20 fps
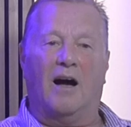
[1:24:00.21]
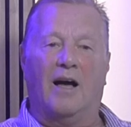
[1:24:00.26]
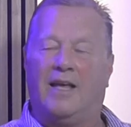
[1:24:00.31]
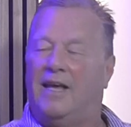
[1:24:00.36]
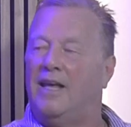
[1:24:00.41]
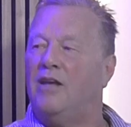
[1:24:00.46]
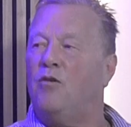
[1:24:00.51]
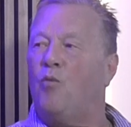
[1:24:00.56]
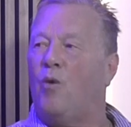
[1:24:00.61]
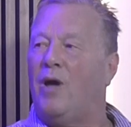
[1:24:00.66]

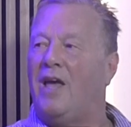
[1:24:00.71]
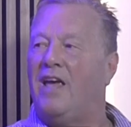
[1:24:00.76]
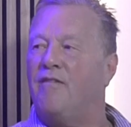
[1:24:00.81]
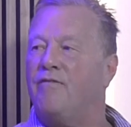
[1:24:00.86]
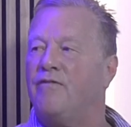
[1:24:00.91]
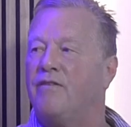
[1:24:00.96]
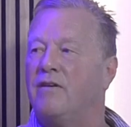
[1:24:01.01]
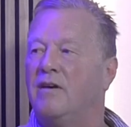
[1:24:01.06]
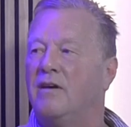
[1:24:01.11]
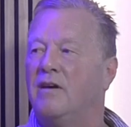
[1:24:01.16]
heat
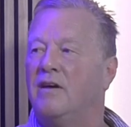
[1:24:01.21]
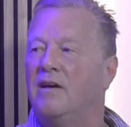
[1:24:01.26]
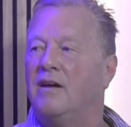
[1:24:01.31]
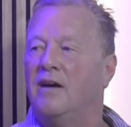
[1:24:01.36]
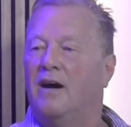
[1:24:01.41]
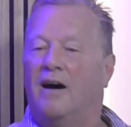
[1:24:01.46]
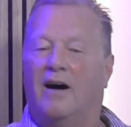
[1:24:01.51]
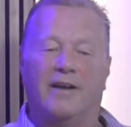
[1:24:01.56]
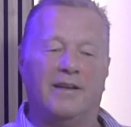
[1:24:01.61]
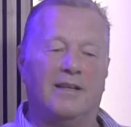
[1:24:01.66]
wave,
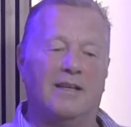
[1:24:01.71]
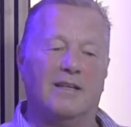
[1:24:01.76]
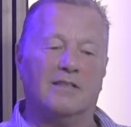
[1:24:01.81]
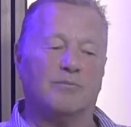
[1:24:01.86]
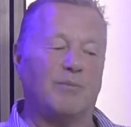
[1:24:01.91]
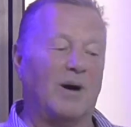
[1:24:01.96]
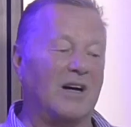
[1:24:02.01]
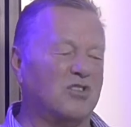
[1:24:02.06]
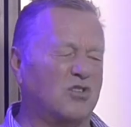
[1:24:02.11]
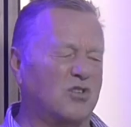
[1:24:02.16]
and here's
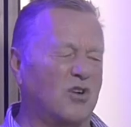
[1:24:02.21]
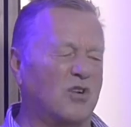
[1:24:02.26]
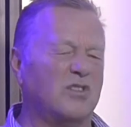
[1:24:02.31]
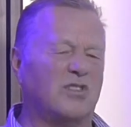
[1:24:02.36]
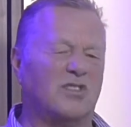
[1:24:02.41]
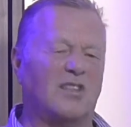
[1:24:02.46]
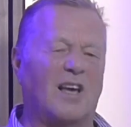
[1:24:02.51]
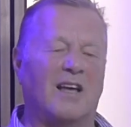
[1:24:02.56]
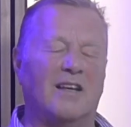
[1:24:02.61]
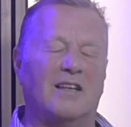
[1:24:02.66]
my son
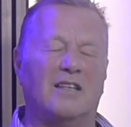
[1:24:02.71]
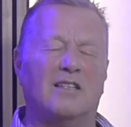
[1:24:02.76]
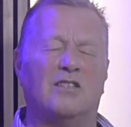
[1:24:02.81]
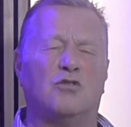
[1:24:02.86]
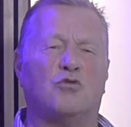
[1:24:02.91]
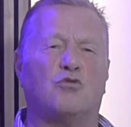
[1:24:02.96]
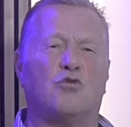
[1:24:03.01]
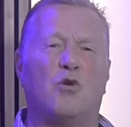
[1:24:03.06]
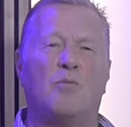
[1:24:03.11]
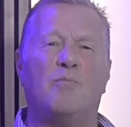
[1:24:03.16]
sitting in
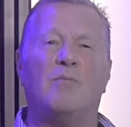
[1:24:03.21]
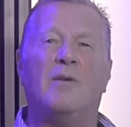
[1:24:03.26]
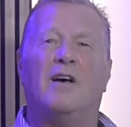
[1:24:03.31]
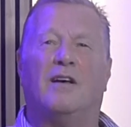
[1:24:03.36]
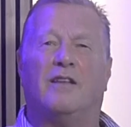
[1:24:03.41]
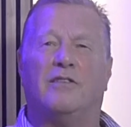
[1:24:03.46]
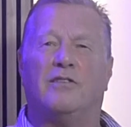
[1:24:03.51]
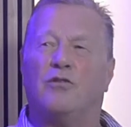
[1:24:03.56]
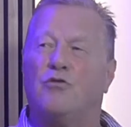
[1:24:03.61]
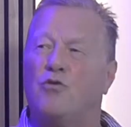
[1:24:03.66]
his room.
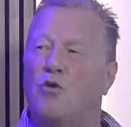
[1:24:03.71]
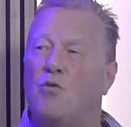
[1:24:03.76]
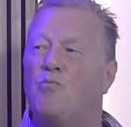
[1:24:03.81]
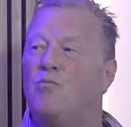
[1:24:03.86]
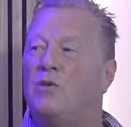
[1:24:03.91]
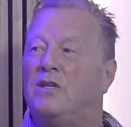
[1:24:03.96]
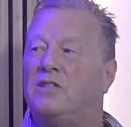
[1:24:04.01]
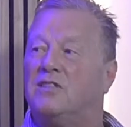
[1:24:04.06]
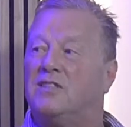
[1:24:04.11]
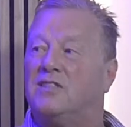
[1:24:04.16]
The room
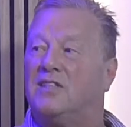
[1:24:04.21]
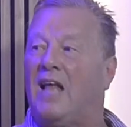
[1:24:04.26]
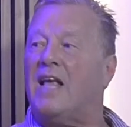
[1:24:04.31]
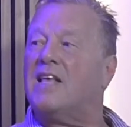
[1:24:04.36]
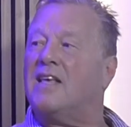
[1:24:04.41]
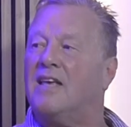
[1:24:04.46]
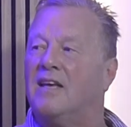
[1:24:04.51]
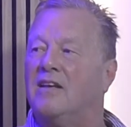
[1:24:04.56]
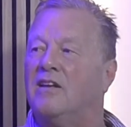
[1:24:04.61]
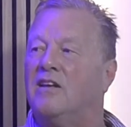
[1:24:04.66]
was
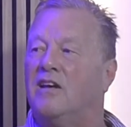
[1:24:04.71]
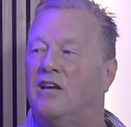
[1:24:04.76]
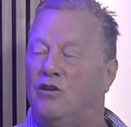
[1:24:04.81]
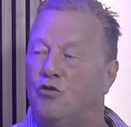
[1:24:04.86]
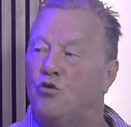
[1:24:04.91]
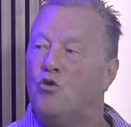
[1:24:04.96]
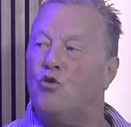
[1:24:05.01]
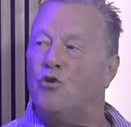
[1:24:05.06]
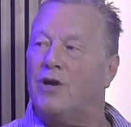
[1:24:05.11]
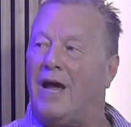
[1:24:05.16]
stinking of
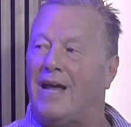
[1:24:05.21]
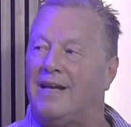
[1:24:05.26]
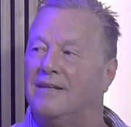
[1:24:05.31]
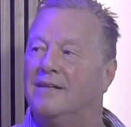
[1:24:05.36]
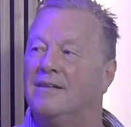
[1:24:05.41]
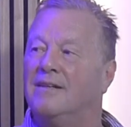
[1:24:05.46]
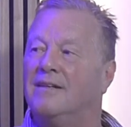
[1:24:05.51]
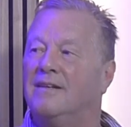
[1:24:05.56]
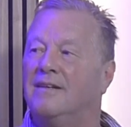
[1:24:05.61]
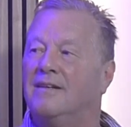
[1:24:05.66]
urine.
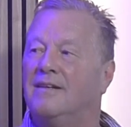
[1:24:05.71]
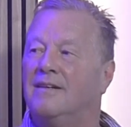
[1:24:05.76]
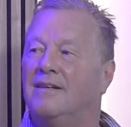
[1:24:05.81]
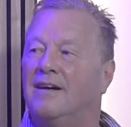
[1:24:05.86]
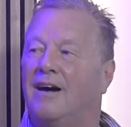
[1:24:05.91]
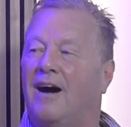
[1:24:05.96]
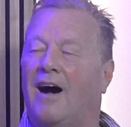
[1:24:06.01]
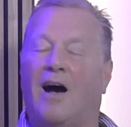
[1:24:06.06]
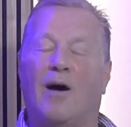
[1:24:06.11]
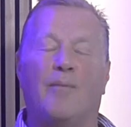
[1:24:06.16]

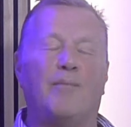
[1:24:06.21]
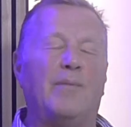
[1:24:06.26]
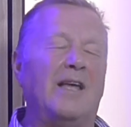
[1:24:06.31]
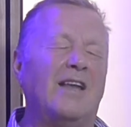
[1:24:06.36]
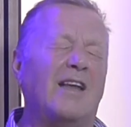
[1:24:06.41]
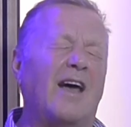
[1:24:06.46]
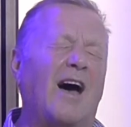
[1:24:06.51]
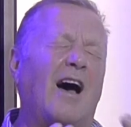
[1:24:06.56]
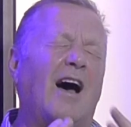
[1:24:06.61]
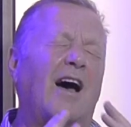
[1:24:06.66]
I
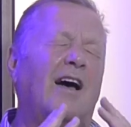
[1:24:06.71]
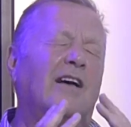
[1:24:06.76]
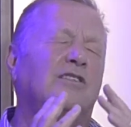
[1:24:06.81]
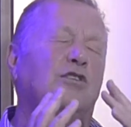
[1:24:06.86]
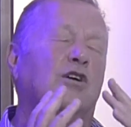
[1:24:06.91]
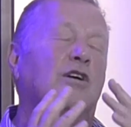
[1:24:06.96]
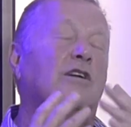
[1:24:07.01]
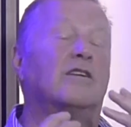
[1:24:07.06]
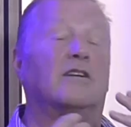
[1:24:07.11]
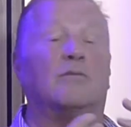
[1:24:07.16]
mean,
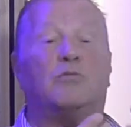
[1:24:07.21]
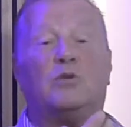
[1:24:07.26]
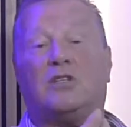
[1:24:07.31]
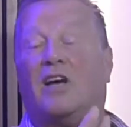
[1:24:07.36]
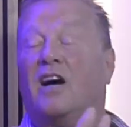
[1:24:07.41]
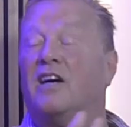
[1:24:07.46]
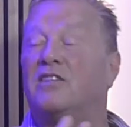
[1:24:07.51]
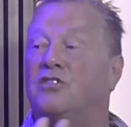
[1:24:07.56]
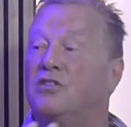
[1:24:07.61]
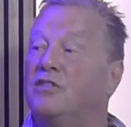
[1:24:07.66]
it was
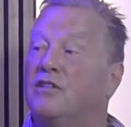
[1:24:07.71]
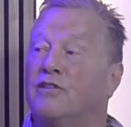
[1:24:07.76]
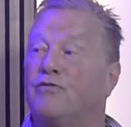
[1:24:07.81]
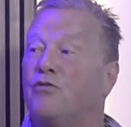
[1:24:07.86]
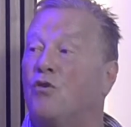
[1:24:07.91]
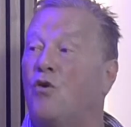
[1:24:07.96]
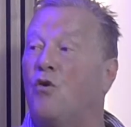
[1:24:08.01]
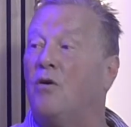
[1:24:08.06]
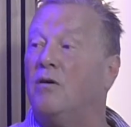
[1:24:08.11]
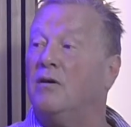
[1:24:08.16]
catching your
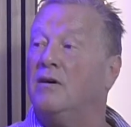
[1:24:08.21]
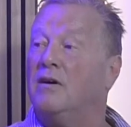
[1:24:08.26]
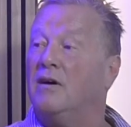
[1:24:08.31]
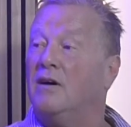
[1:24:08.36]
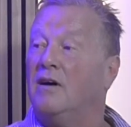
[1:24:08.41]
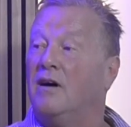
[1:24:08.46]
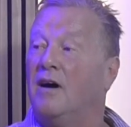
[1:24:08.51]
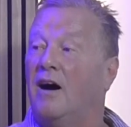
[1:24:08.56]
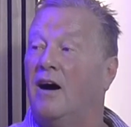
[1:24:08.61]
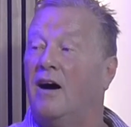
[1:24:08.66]
throat.
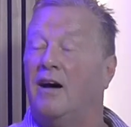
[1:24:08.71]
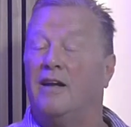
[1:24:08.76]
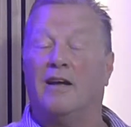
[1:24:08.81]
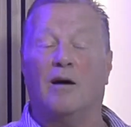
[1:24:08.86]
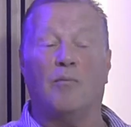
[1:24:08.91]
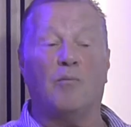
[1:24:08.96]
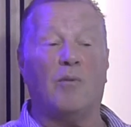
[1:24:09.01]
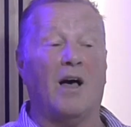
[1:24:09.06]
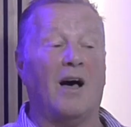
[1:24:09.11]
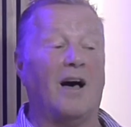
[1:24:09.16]
And
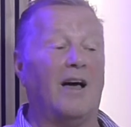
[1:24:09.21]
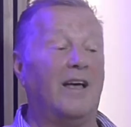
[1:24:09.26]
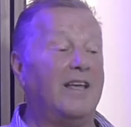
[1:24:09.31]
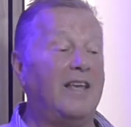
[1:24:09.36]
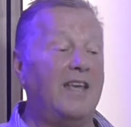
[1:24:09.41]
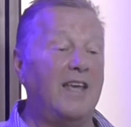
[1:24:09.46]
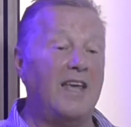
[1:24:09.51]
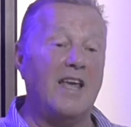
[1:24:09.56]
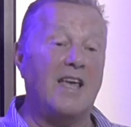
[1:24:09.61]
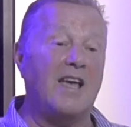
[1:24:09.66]
I'm like,
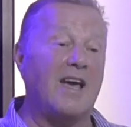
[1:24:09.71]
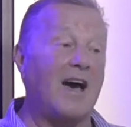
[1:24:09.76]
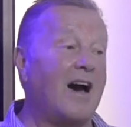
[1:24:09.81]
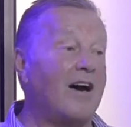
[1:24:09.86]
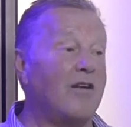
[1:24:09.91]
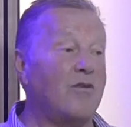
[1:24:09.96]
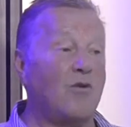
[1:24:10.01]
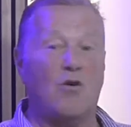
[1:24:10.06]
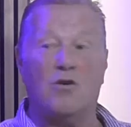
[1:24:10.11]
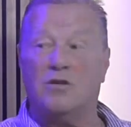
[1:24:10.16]
he
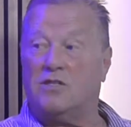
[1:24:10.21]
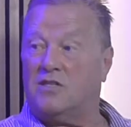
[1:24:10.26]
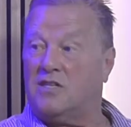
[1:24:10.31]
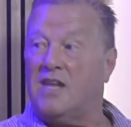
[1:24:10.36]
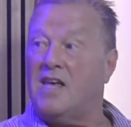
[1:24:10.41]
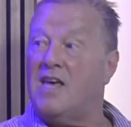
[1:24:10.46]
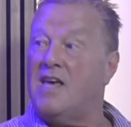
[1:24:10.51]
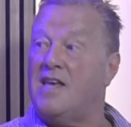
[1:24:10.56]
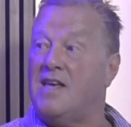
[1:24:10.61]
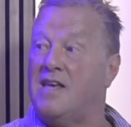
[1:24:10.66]
cannot
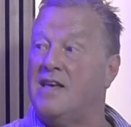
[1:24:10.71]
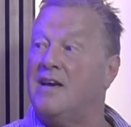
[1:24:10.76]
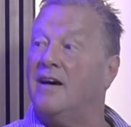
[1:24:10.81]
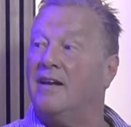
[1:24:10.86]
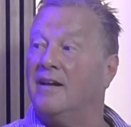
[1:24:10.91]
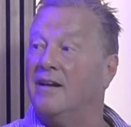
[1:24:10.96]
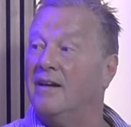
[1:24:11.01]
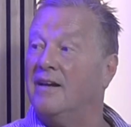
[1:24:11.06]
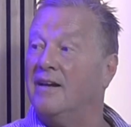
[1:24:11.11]
stay here.